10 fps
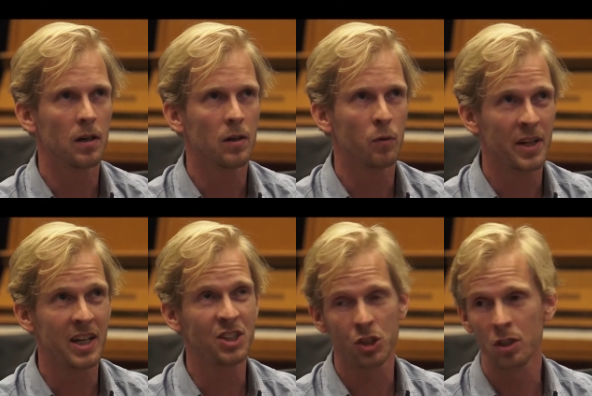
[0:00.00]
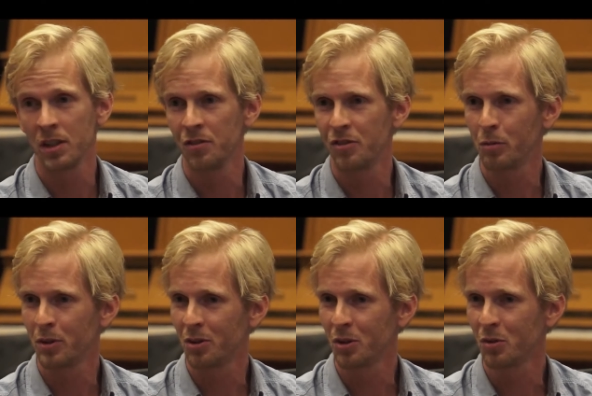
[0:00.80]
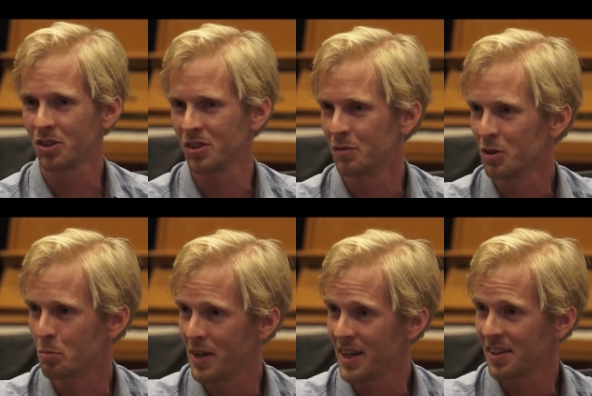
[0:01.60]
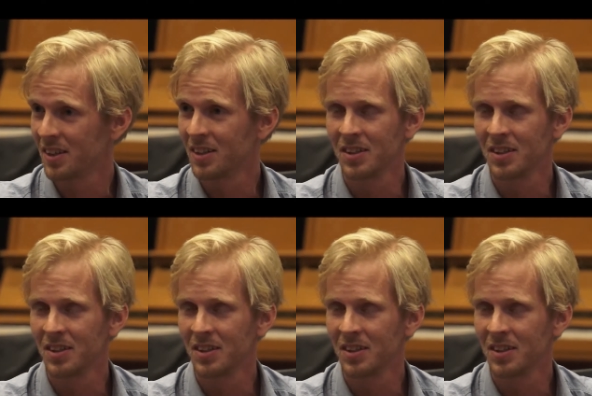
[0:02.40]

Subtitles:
What I saw in February was bad.